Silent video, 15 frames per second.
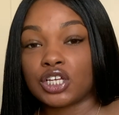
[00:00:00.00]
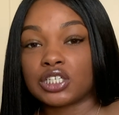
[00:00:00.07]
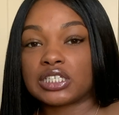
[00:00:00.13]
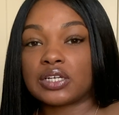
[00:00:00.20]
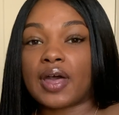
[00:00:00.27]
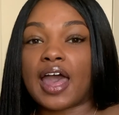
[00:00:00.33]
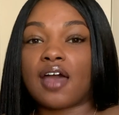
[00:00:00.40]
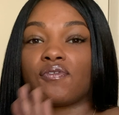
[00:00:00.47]

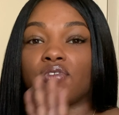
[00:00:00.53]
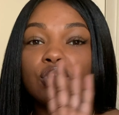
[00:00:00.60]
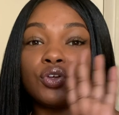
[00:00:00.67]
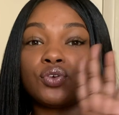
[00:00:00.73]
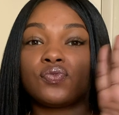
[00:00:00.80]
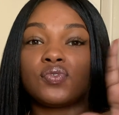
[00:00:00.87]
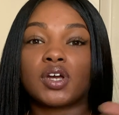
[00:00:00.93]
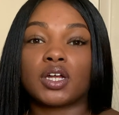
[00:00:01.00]
So after
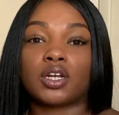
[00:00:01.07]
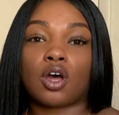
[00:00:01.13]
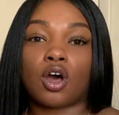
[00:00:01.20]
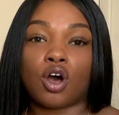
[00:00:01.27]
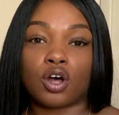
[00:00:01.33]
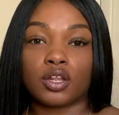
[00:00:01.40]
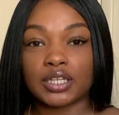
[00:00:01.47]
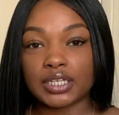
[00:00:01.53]
you've done
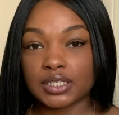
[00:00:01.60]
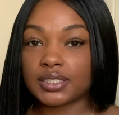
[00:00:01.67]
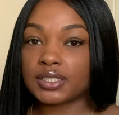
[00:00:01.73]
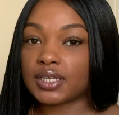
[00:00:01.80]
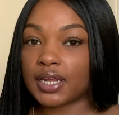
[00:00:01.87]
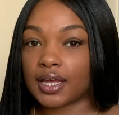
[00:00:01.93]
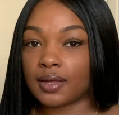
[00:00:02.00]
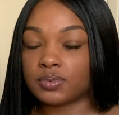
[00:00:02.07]
all these
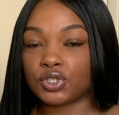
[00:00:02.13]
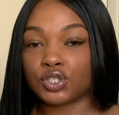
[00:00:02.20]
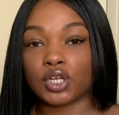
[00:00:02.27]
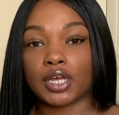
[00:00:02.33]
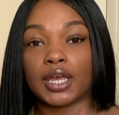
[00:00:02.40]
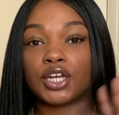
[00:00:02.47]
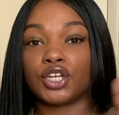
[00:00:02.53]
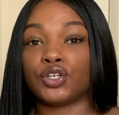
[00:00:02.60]
steps
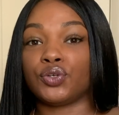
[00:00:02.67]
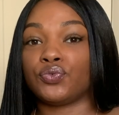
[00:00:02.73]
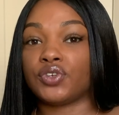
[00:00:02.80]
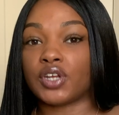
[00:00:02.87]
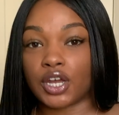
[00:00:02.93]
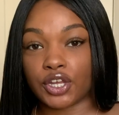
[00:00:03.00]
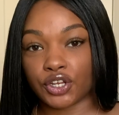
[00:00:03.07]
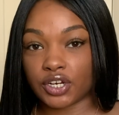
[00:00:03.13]
and you've
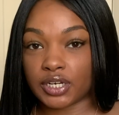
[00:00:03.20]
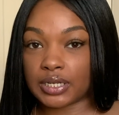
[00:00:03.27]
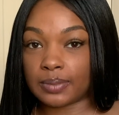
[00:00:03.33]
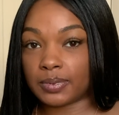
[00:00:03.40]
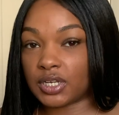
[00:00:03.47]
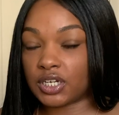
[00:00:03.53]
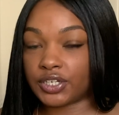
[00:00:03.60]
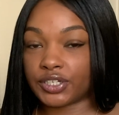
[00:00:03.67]
done your
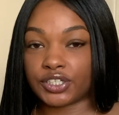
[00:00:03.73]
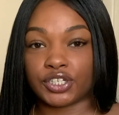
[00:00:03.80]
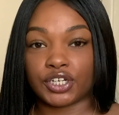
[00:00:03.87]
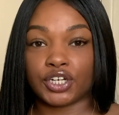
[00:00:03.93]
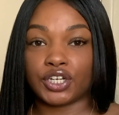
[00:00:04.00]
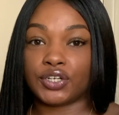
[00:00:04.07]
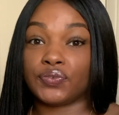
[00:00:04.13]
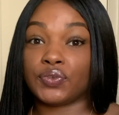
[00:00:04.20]
deep
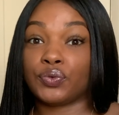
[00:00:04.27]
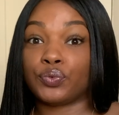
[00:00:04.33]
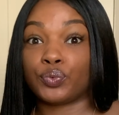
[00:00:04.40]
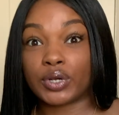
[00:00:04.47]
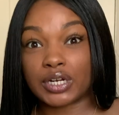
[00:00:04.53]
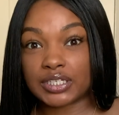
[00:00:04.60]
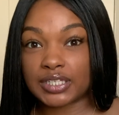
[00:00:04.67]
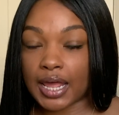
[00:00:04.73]
conditioning and you
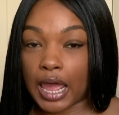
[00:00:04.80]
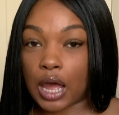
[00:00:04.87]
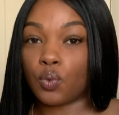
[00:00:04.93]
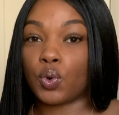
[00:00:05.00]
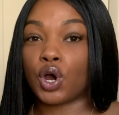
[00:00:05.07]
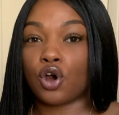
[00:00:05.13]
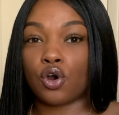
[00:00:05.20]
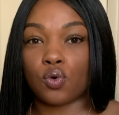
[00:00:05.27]
rinse that out
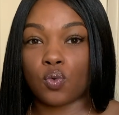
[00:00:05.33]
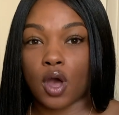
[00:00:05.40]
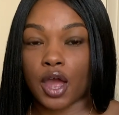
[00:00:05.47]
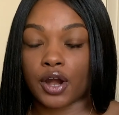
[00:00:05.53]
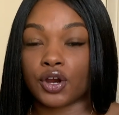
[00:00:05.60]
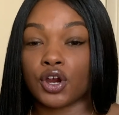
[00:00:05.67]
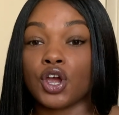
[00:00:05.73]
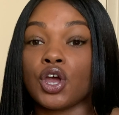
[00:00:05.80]
with cold
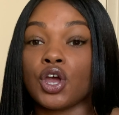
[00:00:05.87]
water,